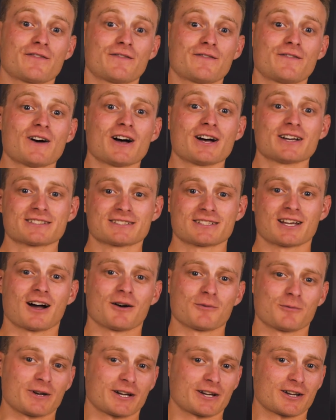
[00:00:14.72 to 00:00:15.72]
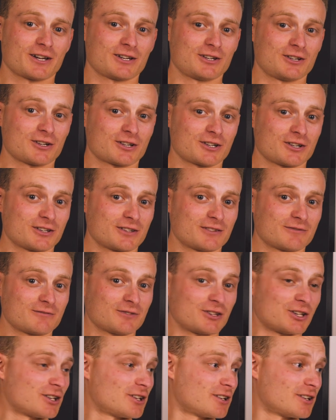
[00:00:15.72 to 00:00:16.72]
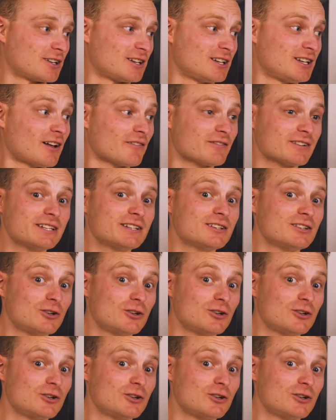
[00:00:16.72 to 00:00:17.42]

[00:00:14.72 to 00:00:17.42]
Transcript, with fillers: first up, we're going to look at the lovely